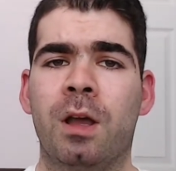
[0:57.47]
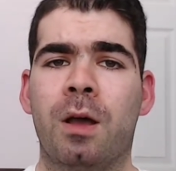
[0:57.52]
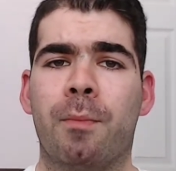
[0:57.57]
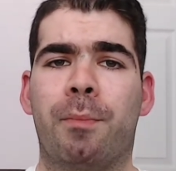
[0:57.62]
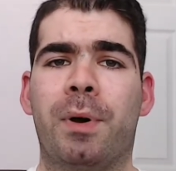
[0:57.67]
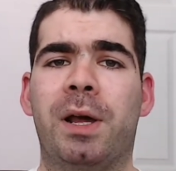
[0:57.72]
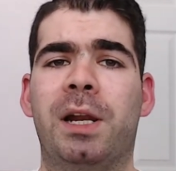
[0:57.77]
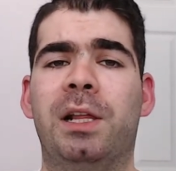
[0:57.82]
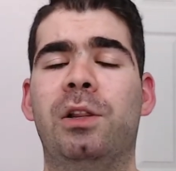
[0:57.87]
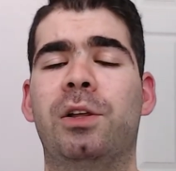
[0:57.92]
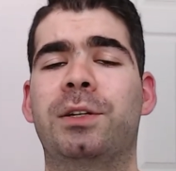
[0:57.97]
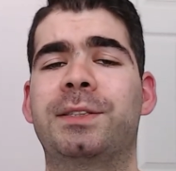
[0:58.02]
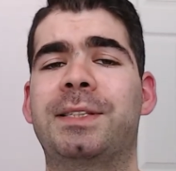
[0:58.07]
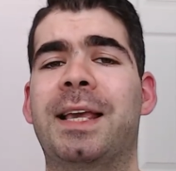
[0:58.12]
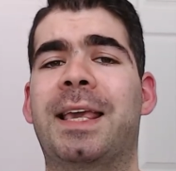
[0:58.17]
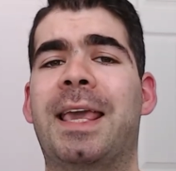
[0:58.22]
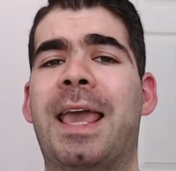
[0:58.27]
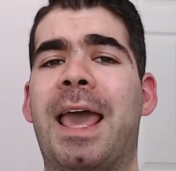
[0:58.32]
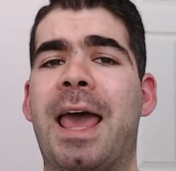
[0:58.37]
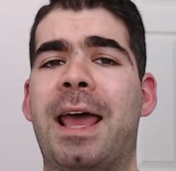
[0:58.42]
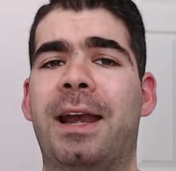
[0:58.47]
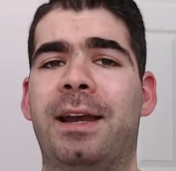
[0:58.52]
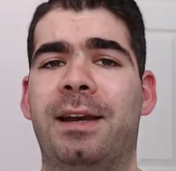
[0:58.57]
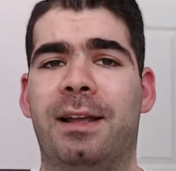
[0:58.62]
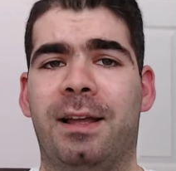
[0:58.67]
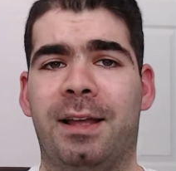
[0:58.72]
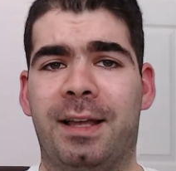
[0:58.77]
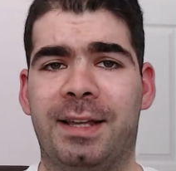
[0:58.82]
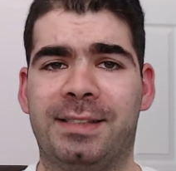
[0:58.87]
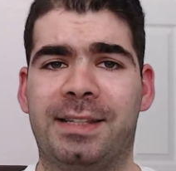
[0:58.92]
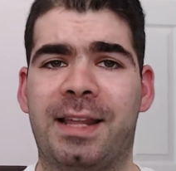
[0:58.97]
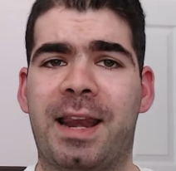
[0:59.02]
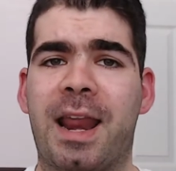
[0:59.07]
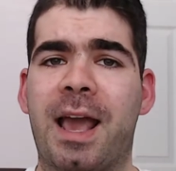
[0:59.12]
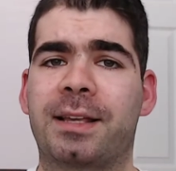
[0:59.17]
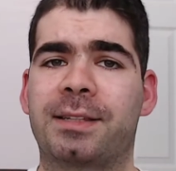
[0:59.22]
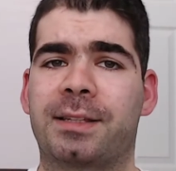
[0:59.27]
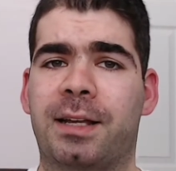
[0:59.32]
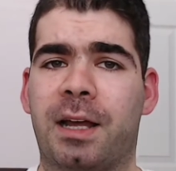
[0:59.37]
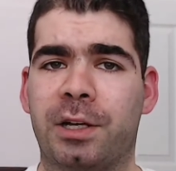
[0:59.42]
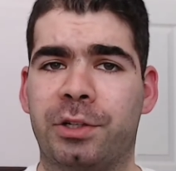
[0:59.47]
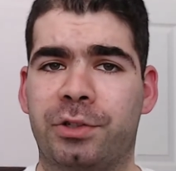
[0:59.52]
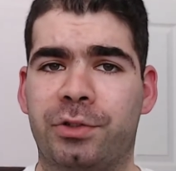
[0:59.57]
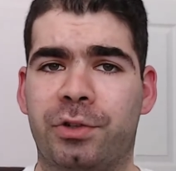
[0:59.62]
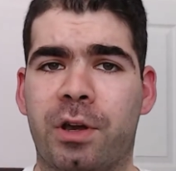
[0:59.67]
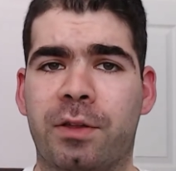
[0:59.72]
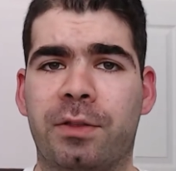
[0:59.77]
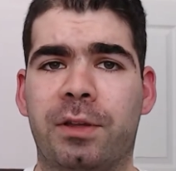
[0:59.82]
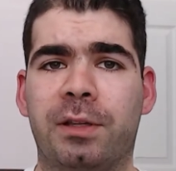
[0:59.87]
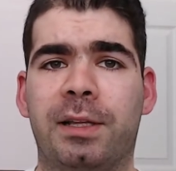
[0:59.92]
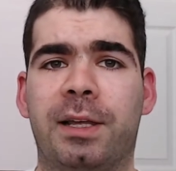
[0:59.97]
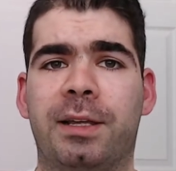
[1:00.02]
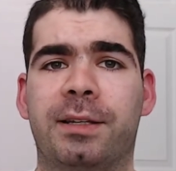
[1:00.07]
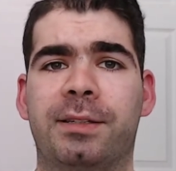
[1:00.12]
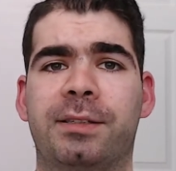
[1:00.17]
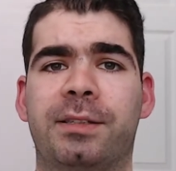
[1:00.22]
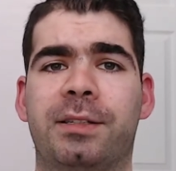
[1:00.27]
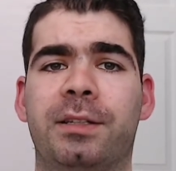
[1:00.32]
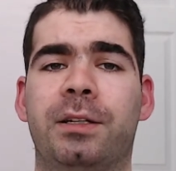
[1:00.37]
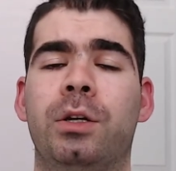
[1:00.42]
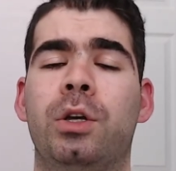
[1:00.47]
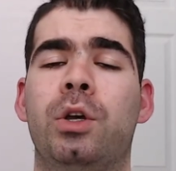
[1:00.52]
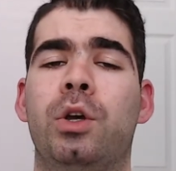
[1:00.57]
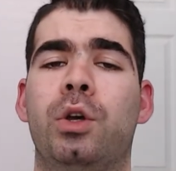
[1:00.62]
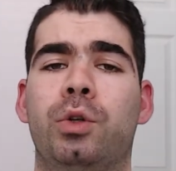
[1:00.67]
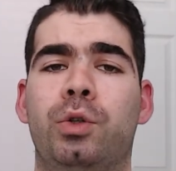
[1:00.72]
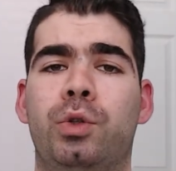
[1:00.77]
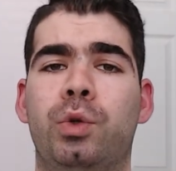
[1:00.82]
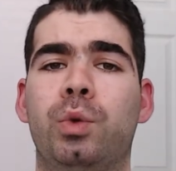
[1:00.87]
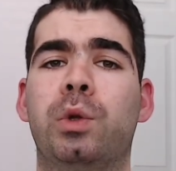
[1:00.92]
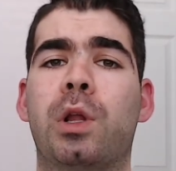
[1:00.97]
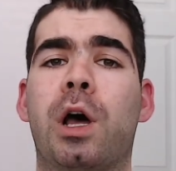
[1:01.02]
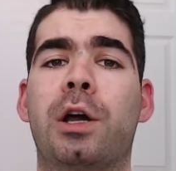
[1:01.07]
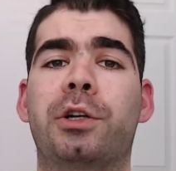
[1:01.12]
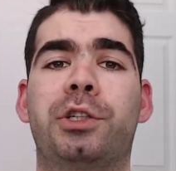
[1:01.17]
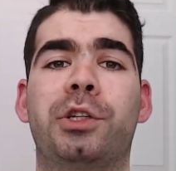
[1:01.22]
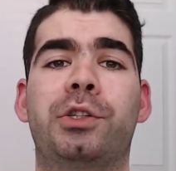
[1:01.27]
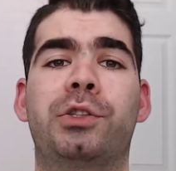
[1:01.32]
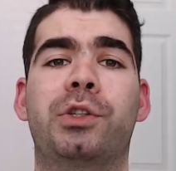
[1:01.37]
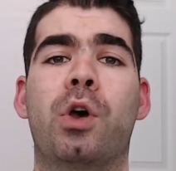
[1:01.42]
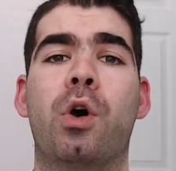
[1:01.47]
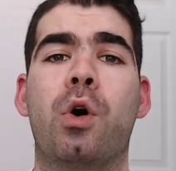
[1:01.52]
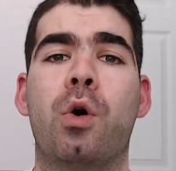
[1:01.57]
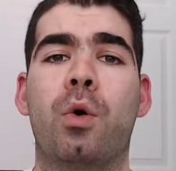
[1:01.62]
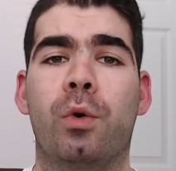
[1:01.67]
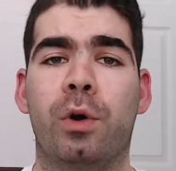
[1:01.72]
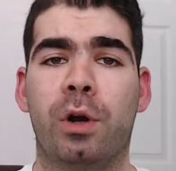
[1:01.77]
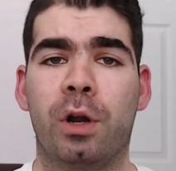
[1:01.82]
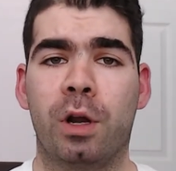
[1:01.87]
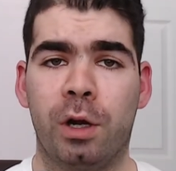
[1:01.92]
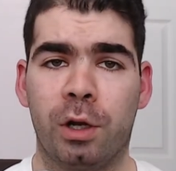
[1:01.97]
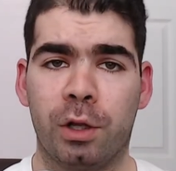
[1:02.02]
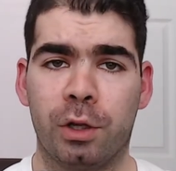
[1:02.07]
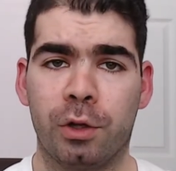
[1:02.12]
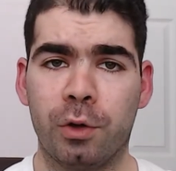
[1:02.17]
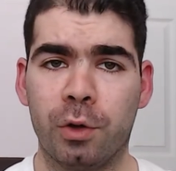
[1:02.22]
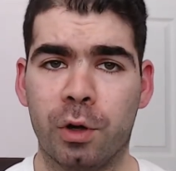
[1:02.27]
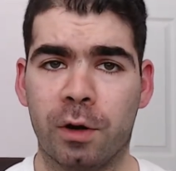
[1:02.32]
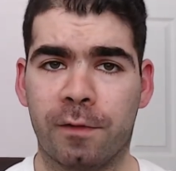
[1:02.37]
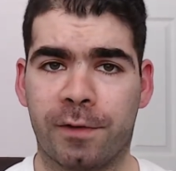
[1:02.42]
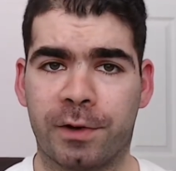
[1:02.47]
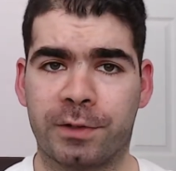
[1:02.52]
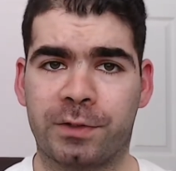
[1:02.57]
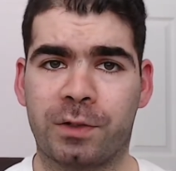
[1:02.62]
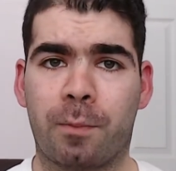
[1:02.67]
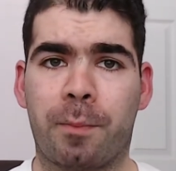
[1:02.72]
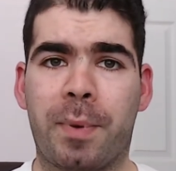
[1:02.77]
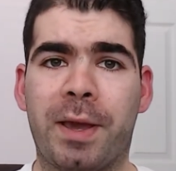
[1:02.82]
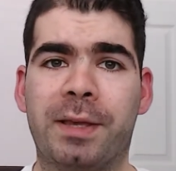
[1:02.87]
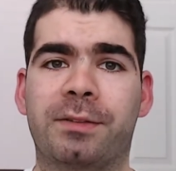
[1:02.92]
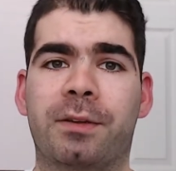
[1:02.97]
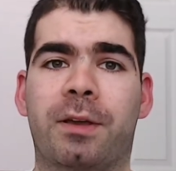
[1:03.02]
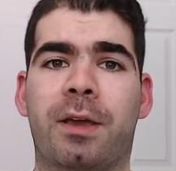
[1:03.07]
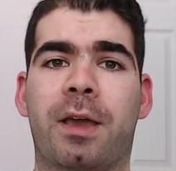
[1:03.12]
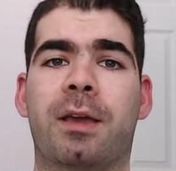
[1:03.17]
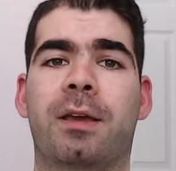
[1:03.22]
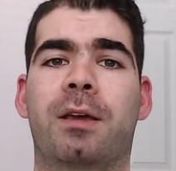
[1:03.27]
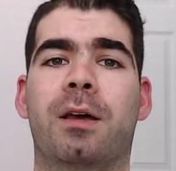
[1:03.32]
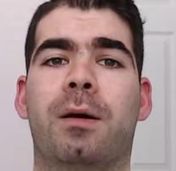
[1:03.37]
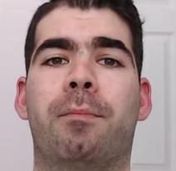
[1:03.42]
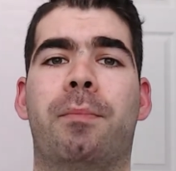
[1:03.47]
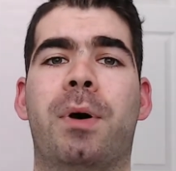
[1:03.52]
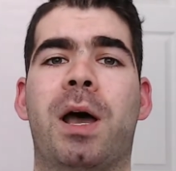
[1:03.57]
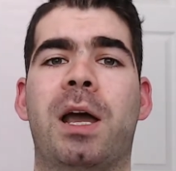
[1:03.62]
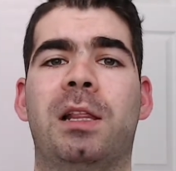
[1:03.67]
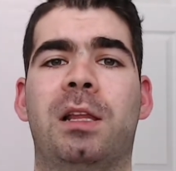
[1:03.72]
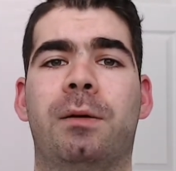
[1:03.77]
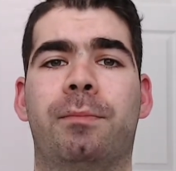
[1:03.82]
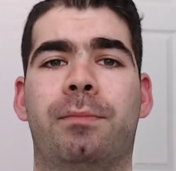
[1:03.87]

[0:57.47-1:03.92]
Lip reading: But it looks like Canada is the next country on the list to launch its own Universal Basic Income Pilot